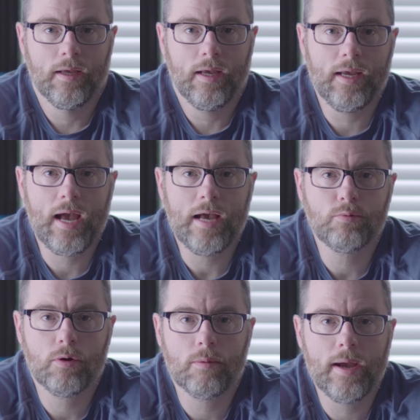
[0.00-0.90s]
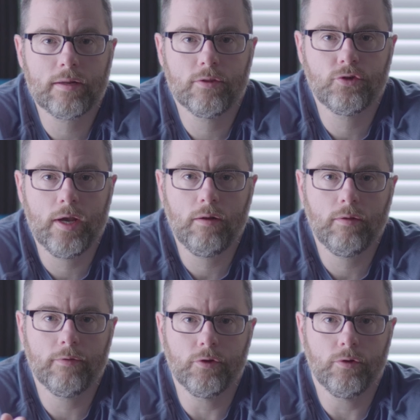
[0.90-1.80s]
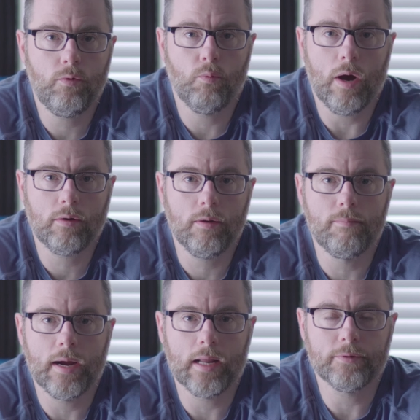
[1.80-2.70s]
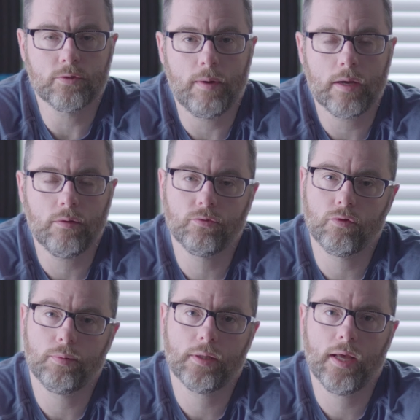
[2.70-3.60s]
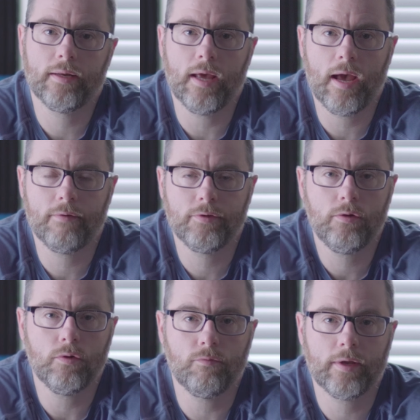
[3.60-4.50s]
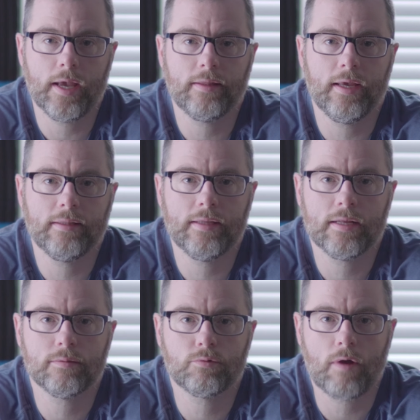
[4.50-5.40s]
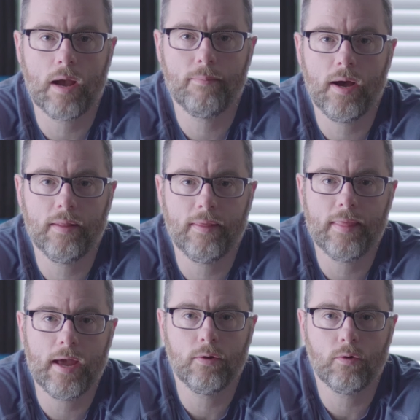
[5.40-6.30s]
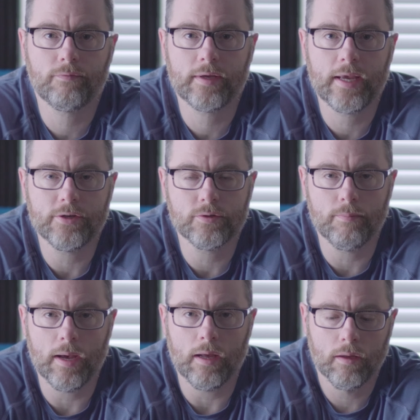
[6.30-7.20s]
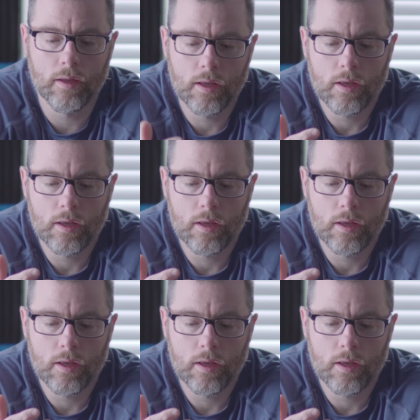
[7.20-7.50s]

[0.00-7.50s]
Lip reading: Hey guys, welcome back to the channel. If you're new, welcome. My name is Michael. Super glad to have you. Don't forget to hit that subscribe button and then that notification bell.